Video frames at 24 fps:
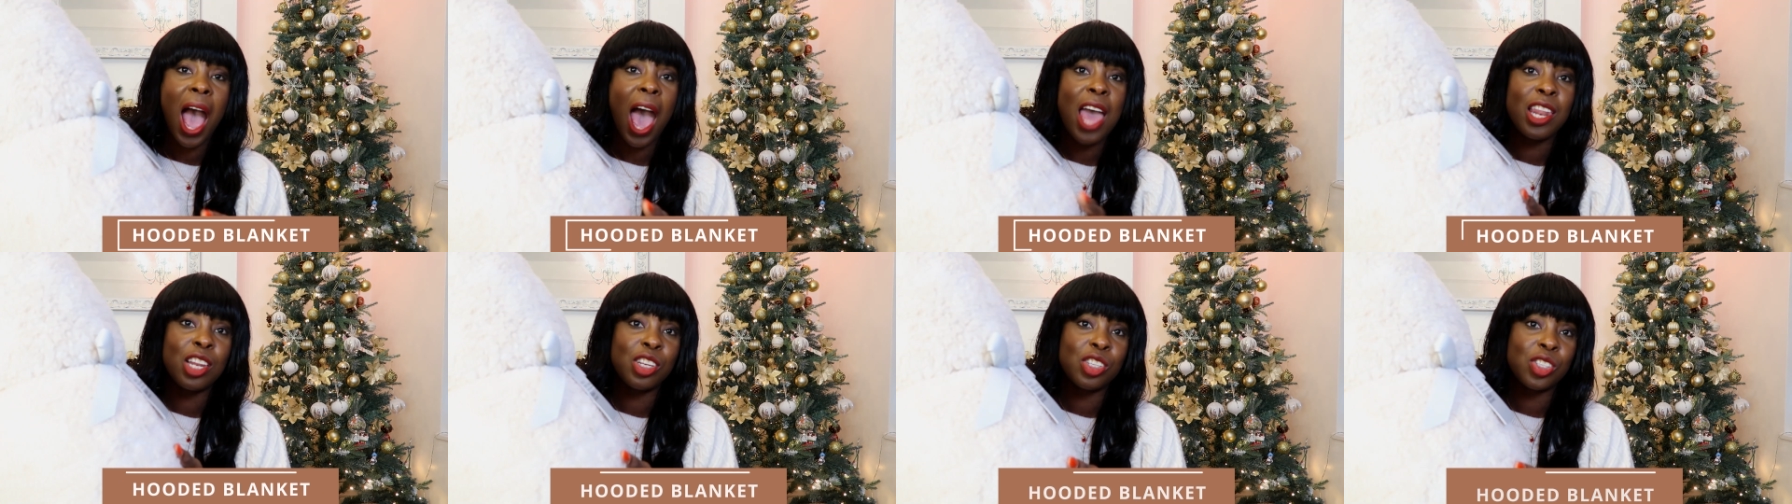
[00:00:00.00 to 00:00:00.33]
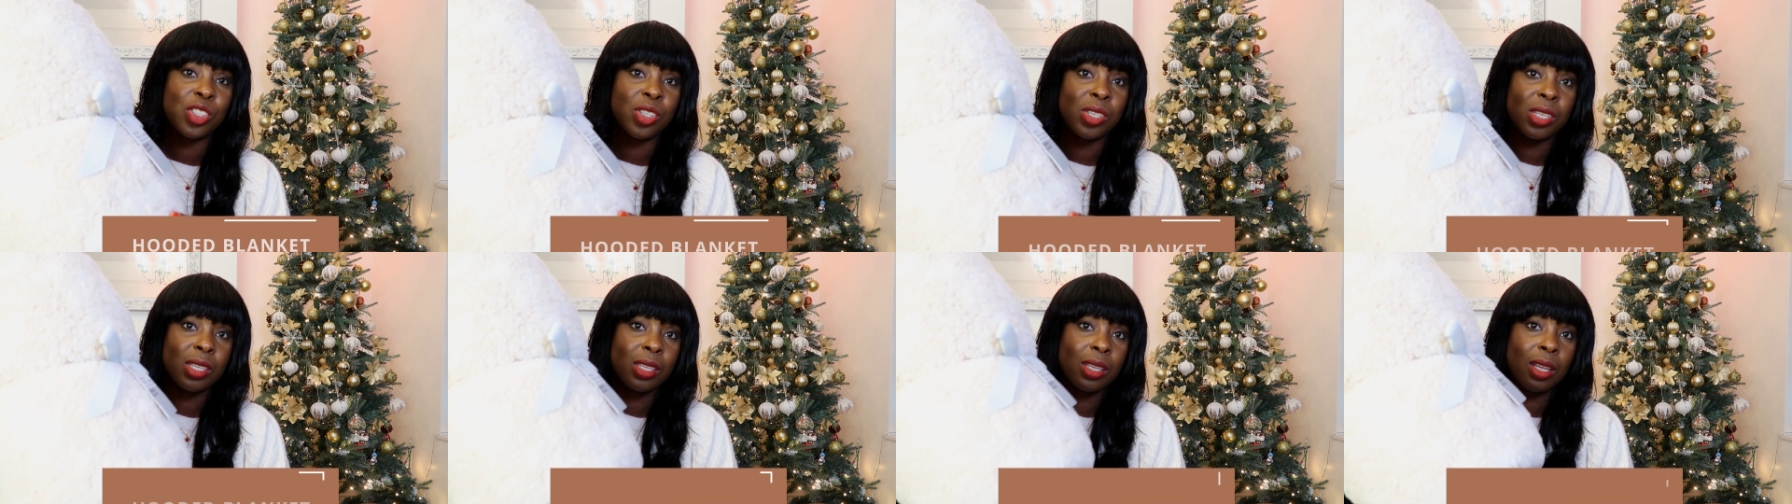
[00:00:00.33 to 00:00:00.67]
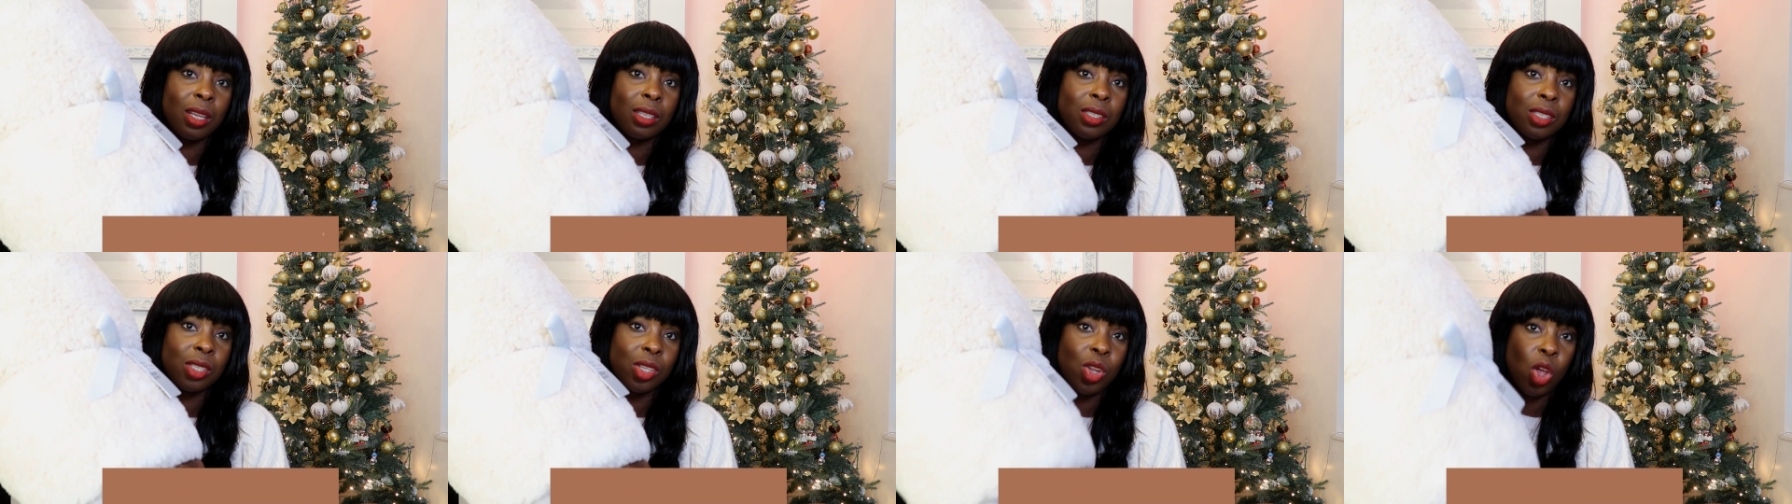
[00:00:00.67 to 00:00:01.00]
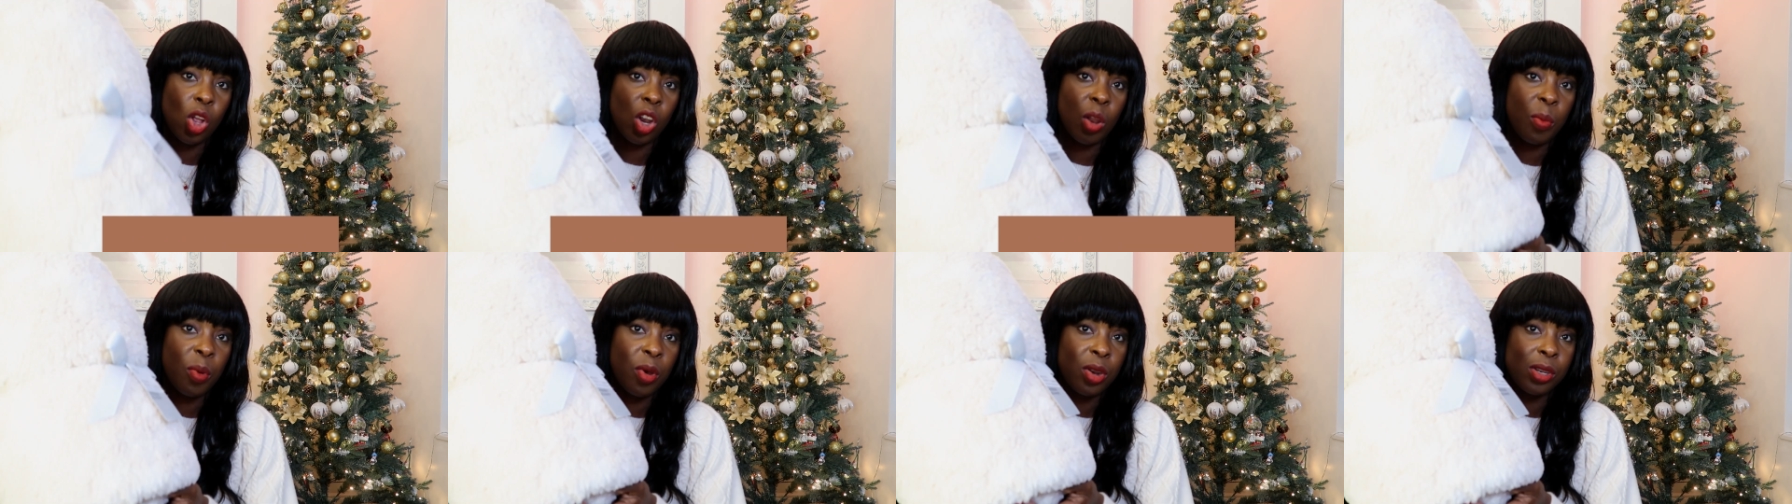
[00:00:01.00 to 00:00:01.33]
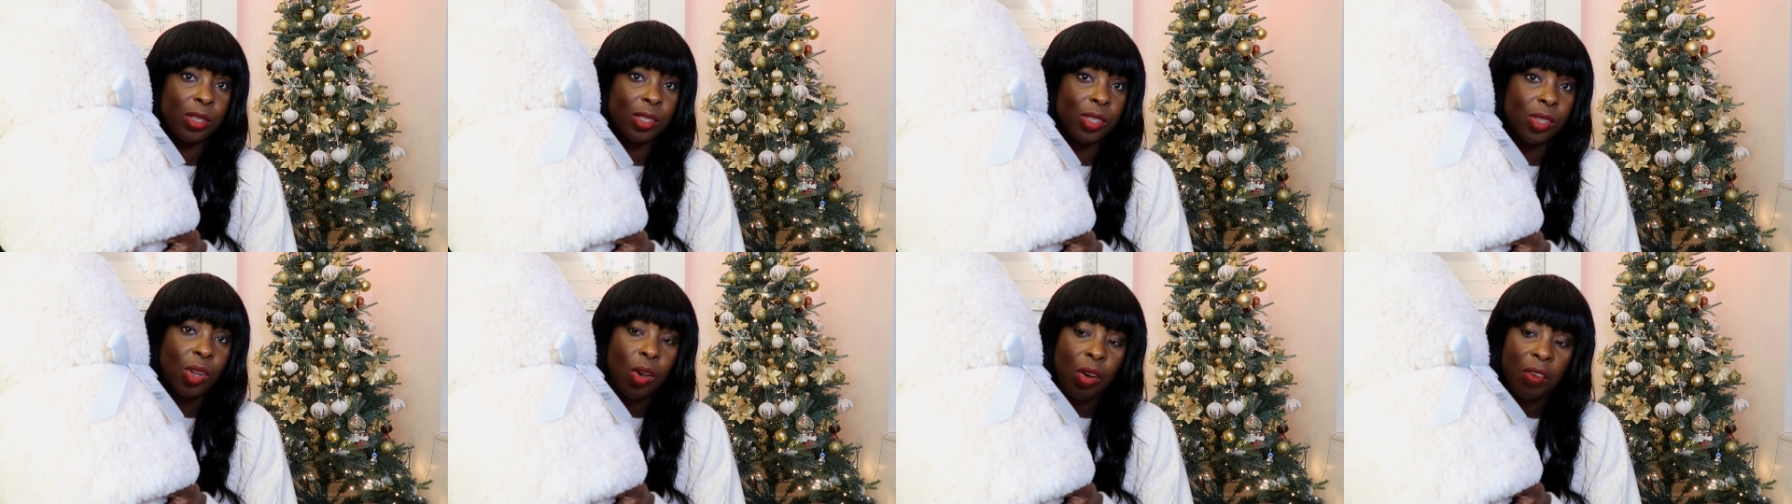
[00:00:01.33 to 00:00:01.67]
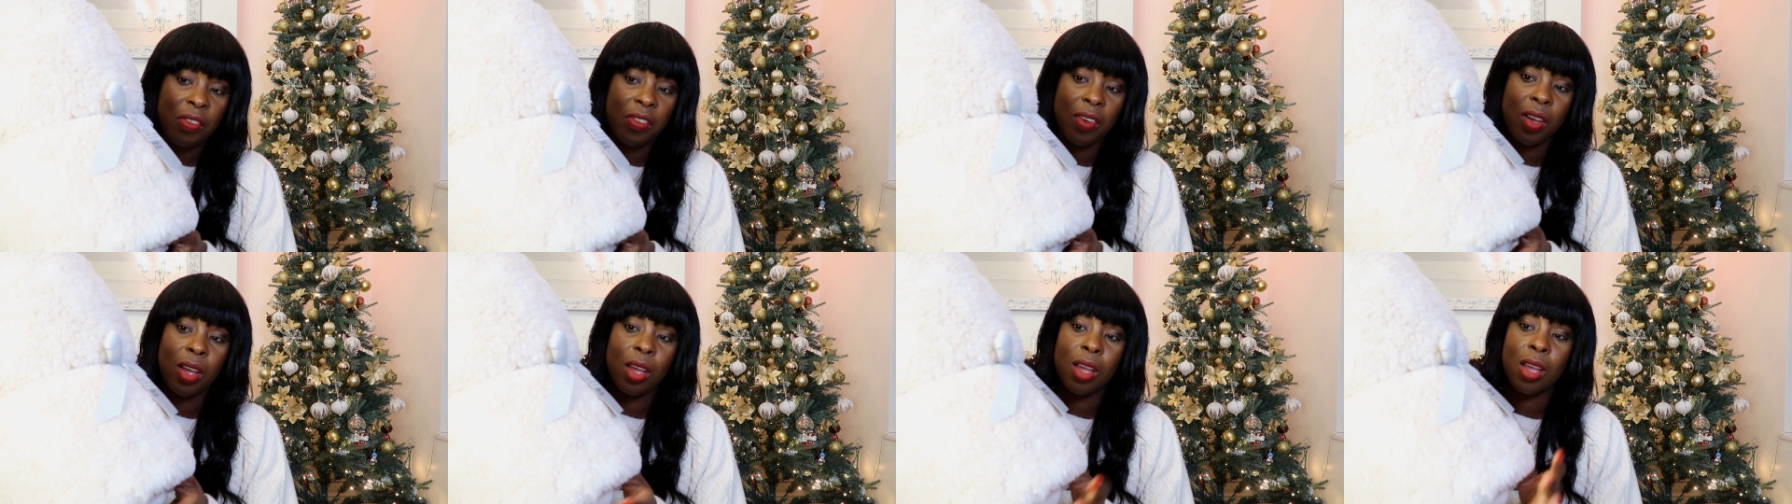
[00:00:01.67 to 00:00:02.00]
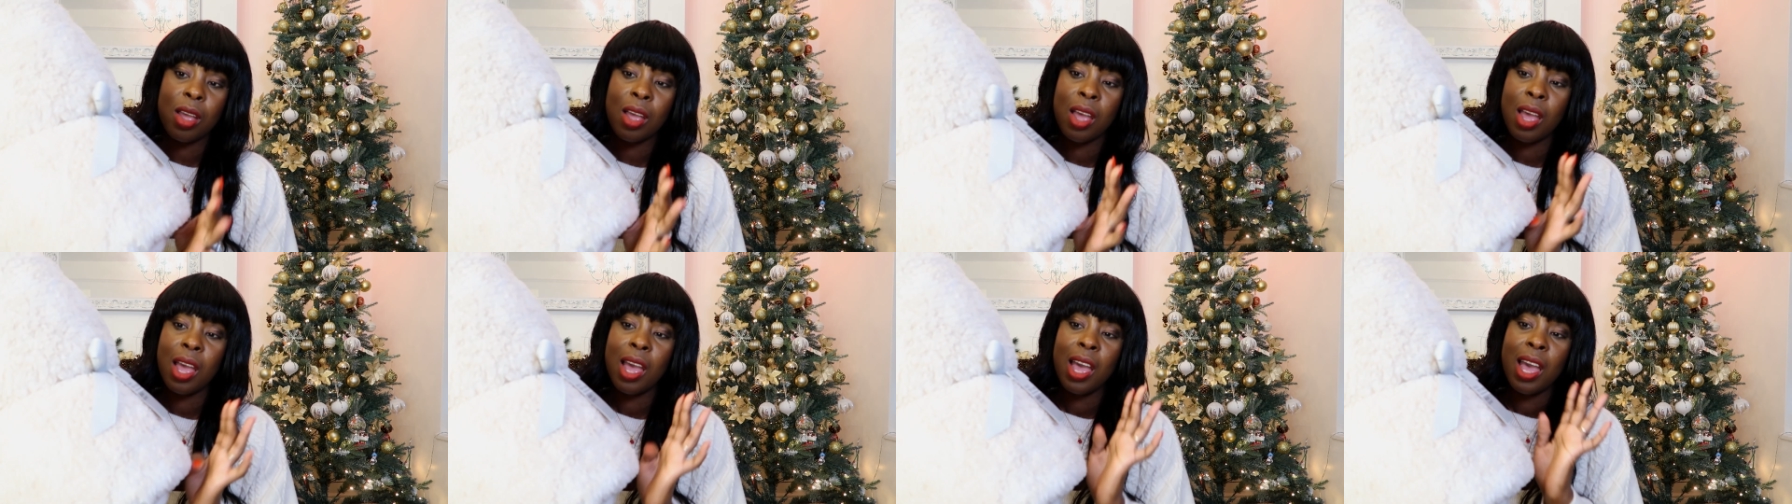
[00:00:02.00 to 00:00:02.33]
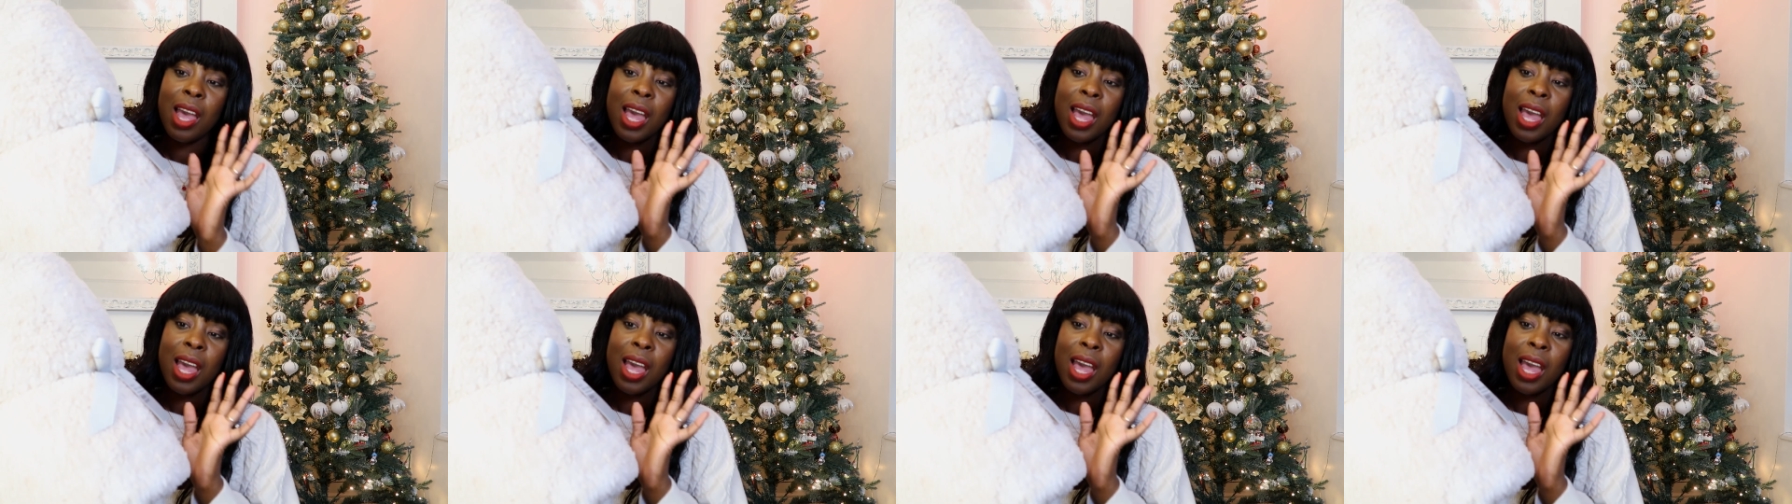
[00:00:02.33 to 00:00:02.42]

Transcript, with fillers: and you're just gonna snuggle up on the sofa